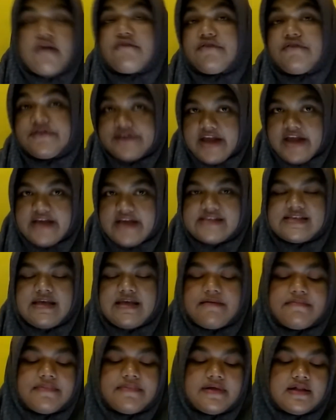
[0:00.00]
For the
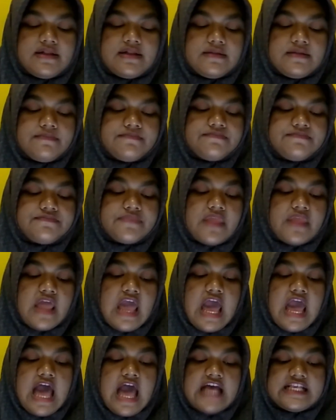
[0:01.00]
example,
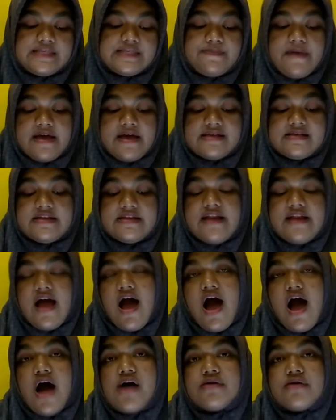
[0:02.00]
space it
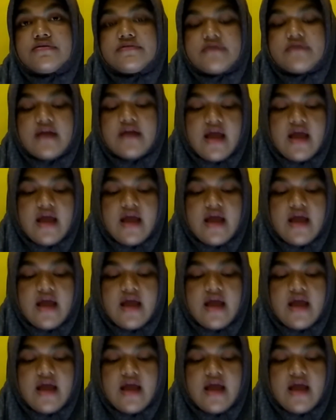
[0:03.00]
out,